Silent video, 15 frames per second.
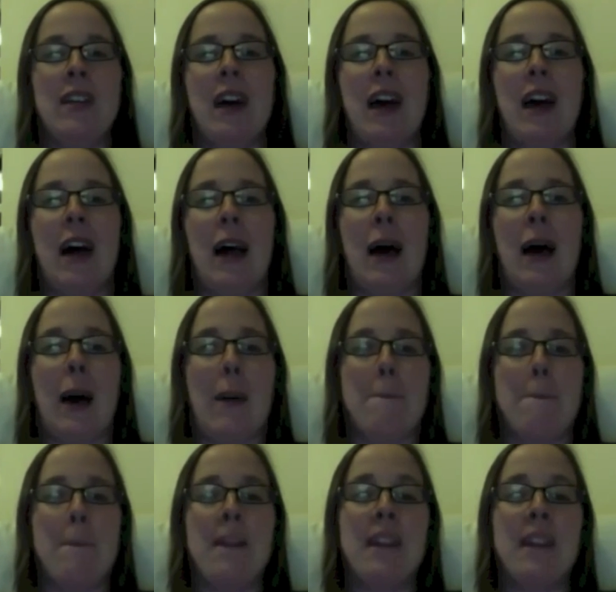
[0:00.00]
Um,
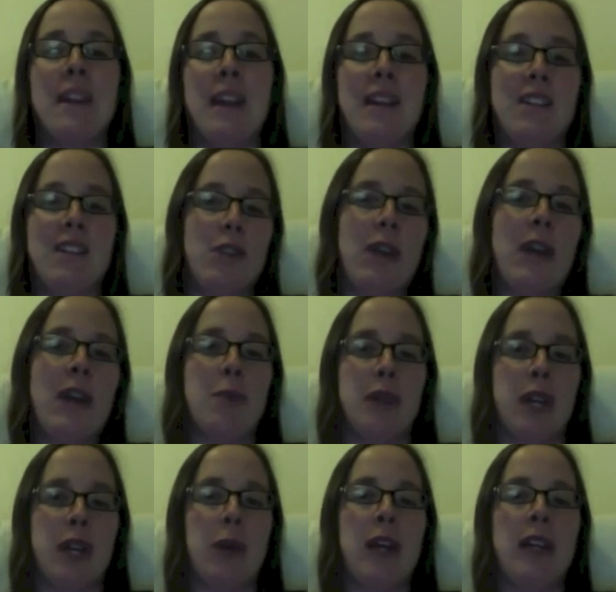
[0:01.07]
but they degrade
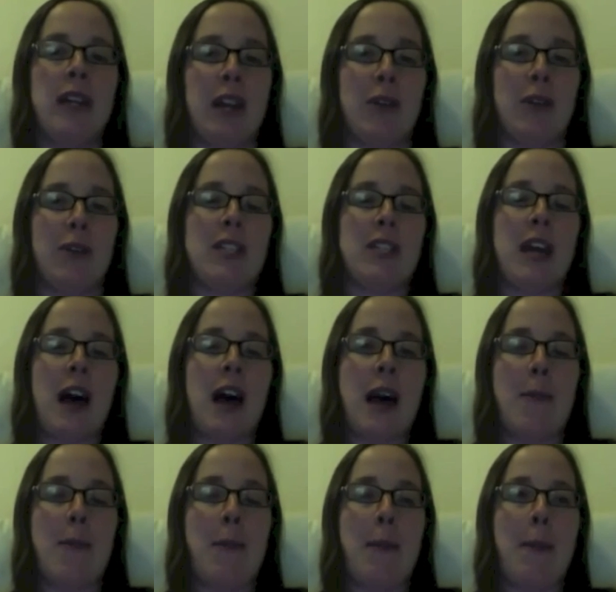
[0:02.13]
pretty quickly over
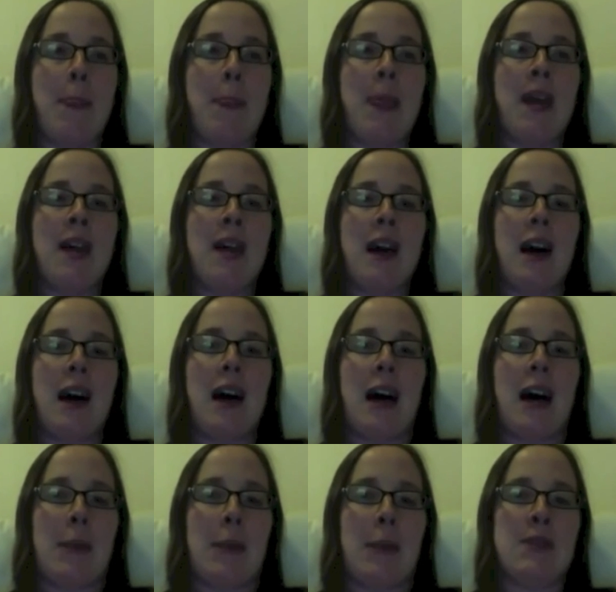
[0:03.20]
time,
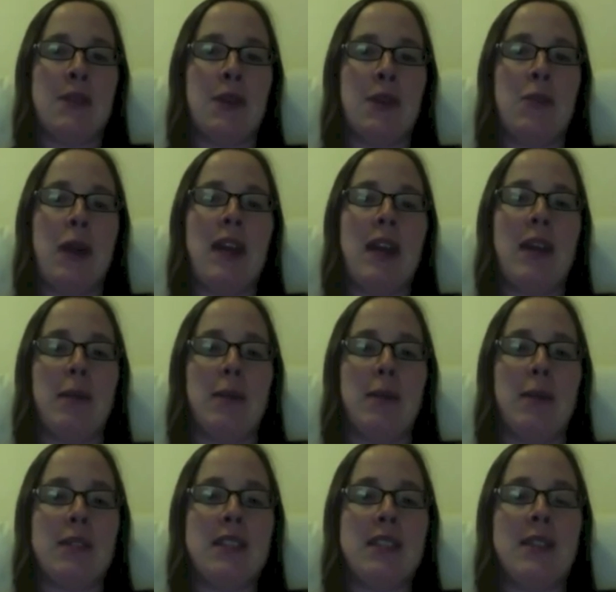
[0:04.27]
um, so you might not be able
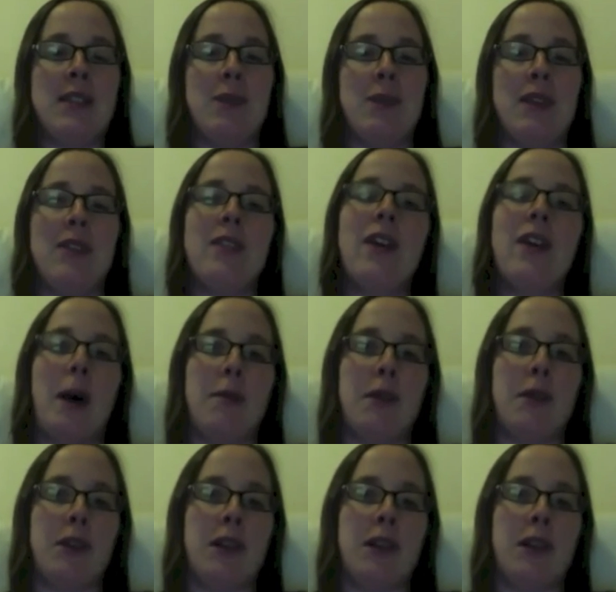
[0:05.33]
to see them with optical